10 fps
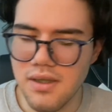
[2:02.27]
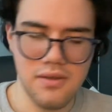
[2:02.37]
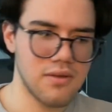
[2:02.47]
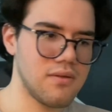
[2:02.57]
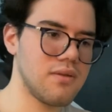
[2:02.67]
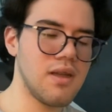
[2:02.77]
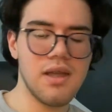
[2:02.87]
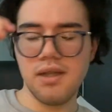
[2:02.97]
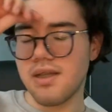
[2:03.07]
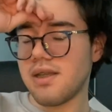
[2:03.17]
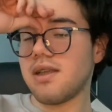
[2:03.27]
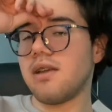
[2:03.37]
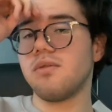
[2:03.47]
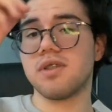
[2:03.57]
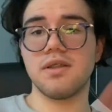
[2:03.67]
I don't know.
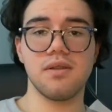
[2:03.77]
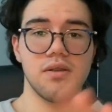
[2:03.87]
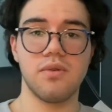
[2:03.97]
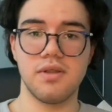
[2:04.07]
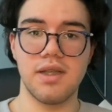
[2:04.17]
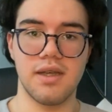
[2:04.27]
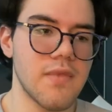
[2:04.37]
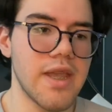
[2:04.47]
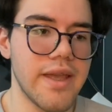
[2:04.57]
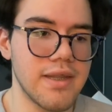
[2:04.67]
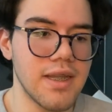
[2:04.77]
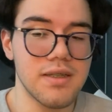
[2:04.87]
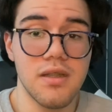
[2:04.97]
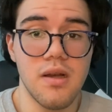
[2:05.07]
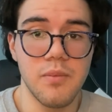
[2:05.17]
It was something around that, and
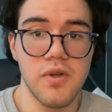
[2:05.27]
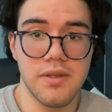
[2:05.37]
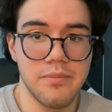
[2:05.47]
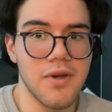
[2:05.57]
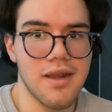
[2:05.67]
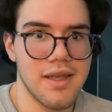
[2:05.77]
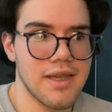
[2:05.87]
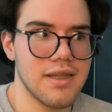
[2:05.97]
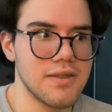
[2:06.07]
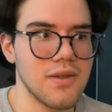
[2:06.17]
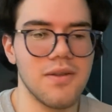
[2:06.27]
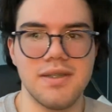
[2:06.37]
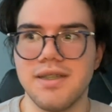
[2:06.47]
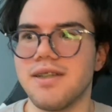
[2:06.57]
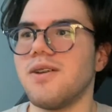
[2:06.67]
that's a lot more than what I had. So I
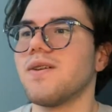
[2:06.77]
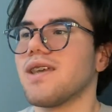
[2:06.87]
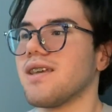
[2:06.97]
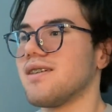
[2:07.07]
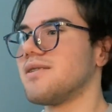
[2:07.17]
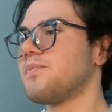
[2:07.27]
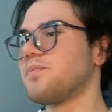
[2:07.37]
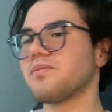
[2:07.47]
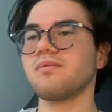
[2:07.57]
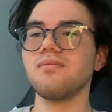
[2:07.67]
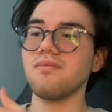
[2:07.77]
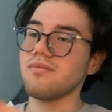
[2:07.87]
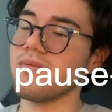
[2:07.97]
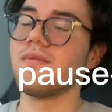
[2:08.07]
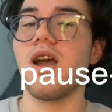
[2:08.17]
was like, okay,
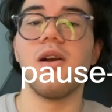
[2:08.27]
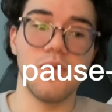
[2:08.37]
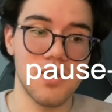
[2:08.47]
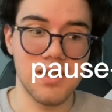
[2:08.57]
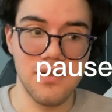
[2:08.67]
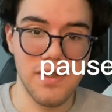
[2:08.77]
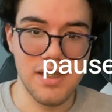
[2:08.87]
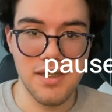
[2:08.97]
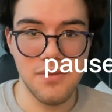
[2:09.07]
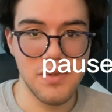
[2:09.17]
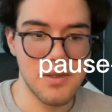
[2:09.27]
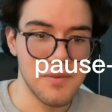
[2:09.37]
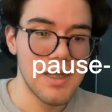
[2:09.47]
I want to see if I can get with them.